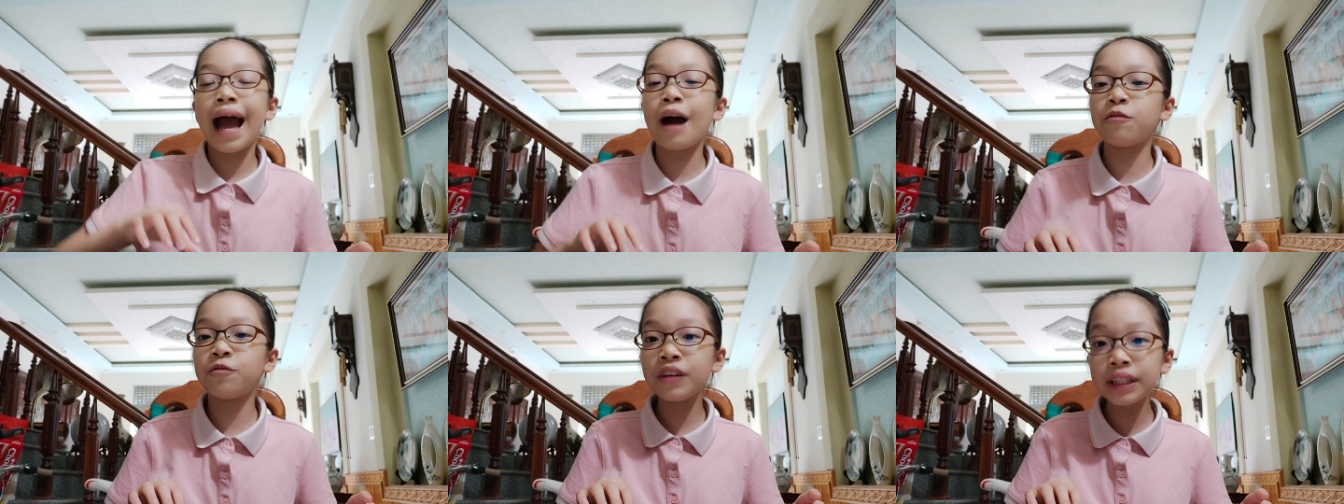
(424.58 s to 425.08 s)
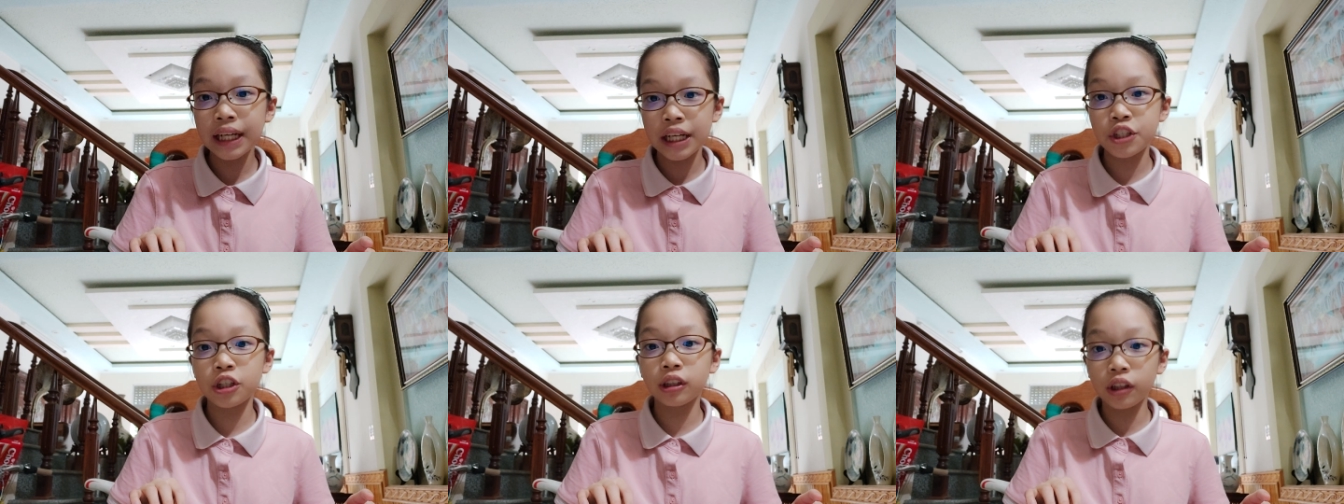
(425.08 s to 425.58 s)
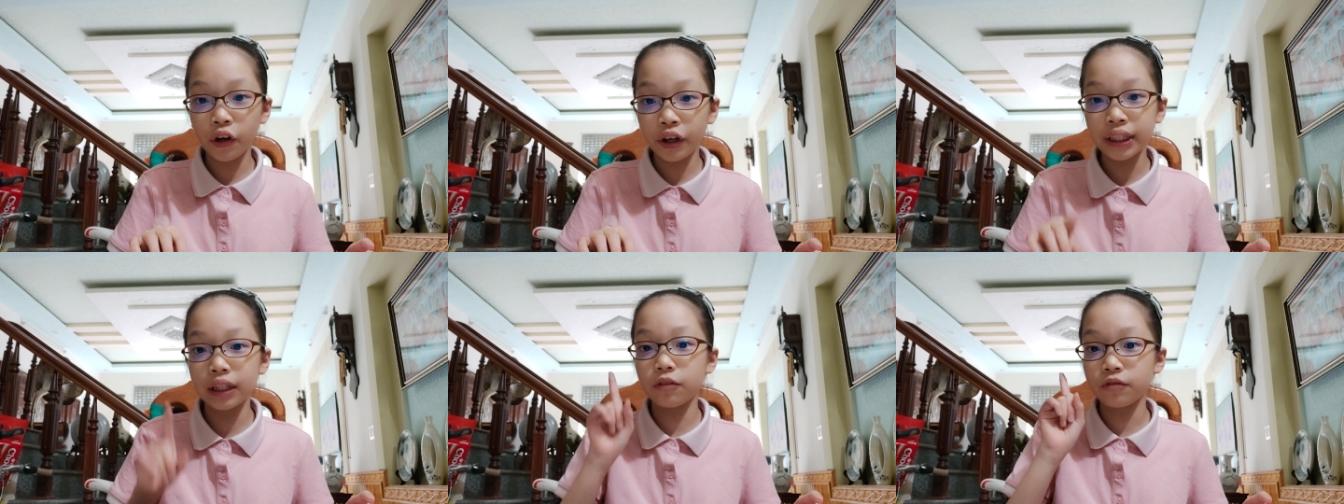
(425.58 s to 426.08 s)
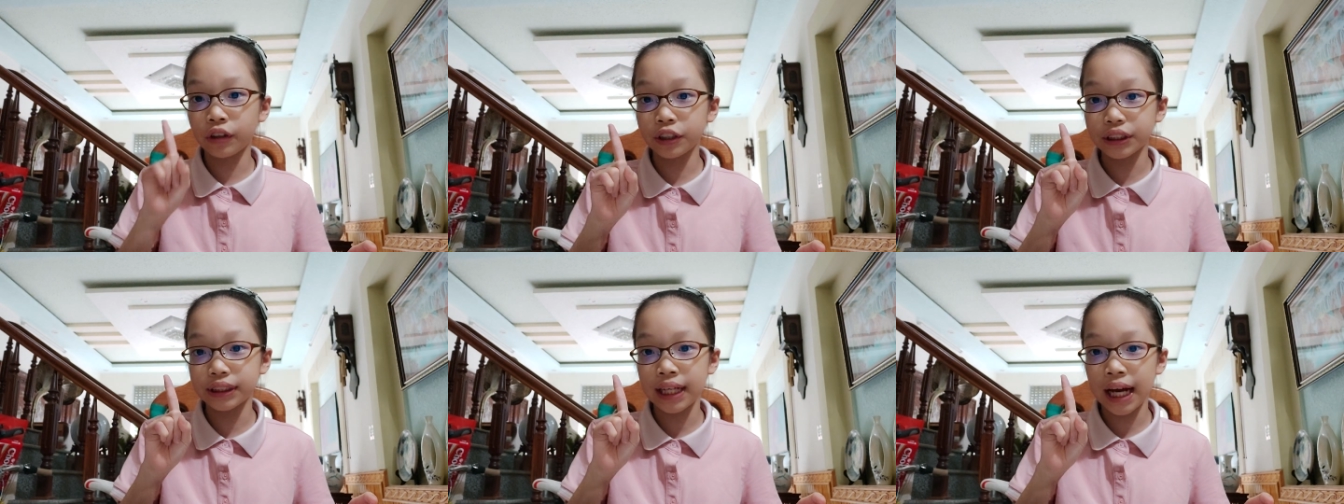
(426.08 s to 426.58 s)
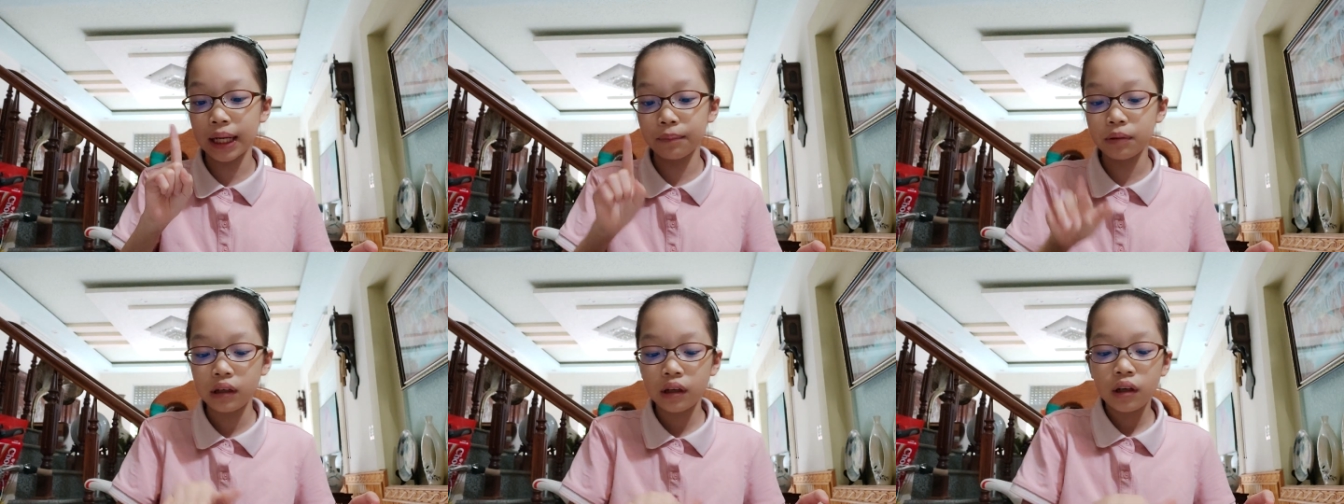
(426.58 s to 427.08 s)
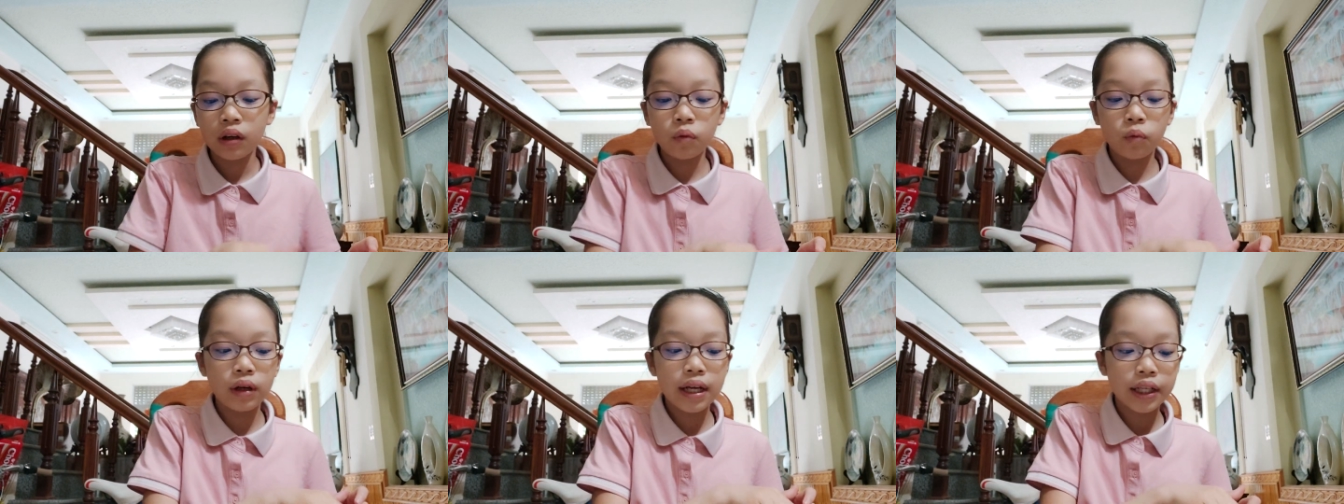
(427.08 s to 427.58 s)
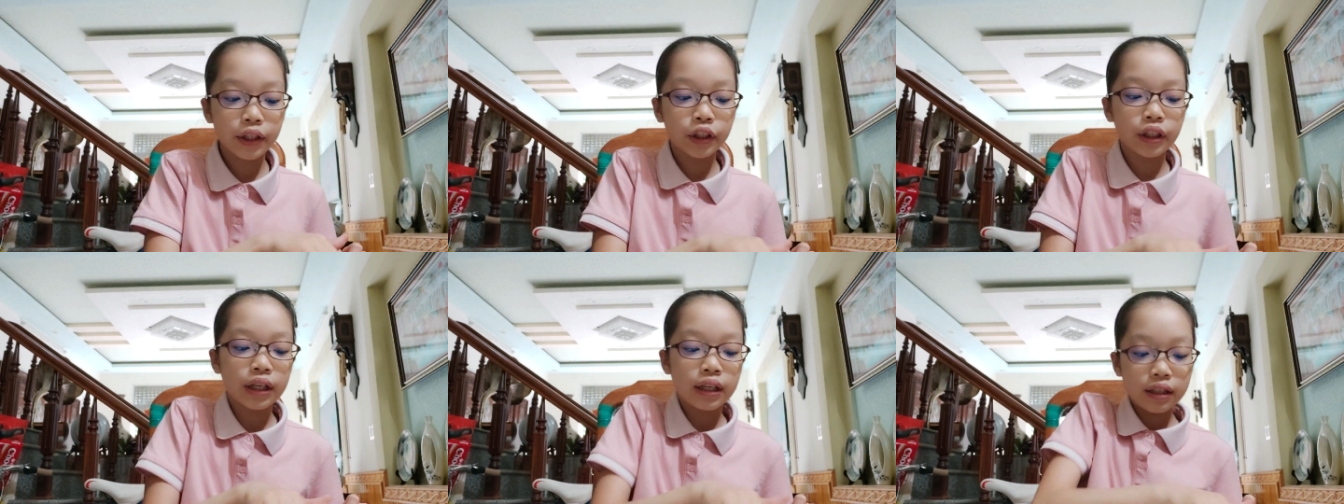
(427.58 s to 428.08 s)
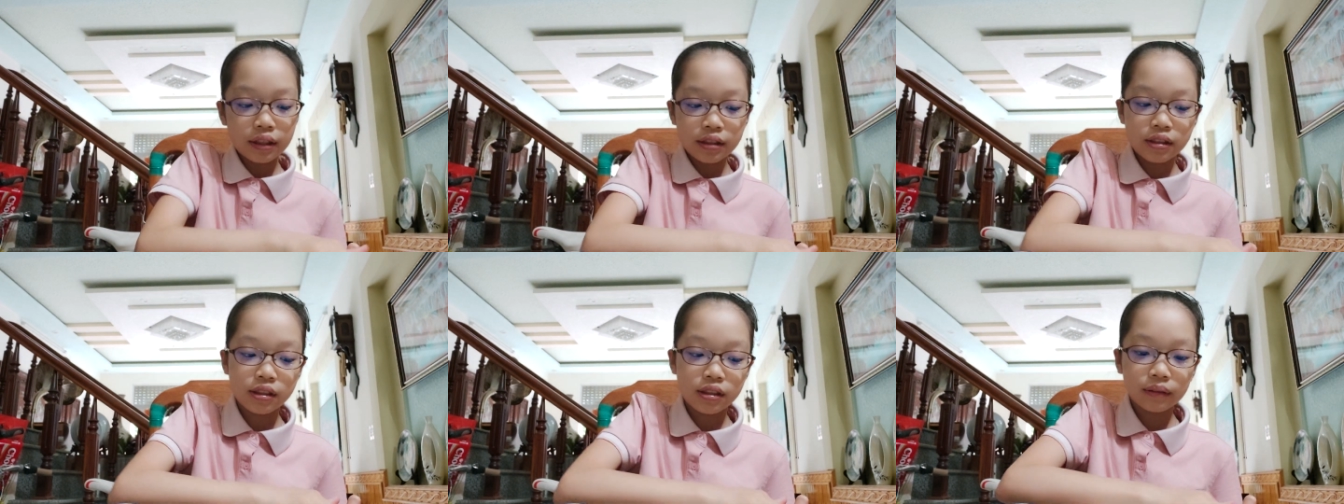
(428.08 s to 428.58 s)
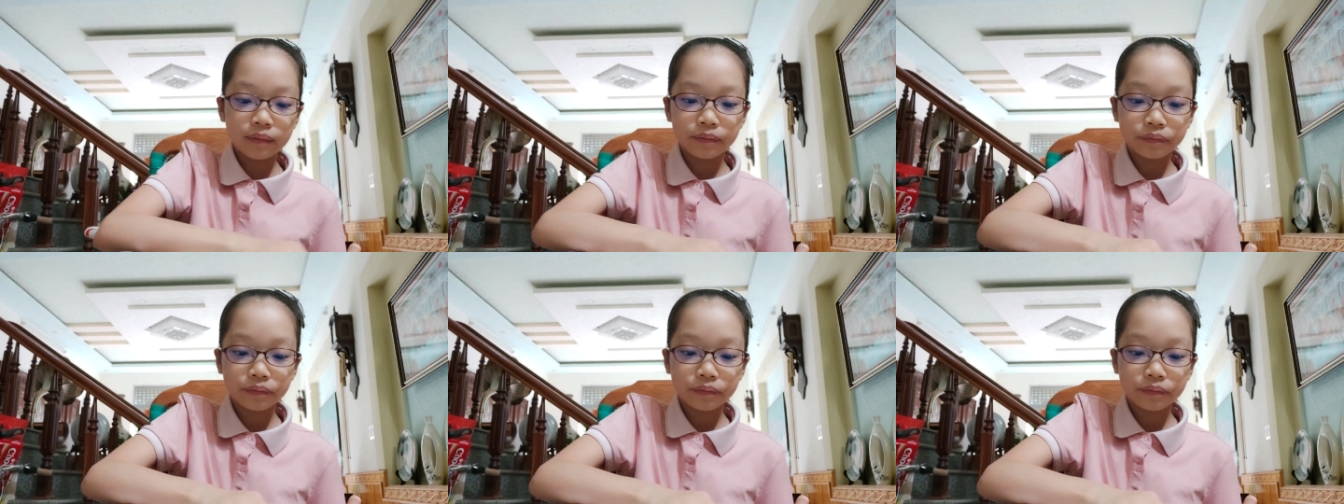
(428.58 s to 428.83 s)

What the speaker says: have finished learning the first type, which is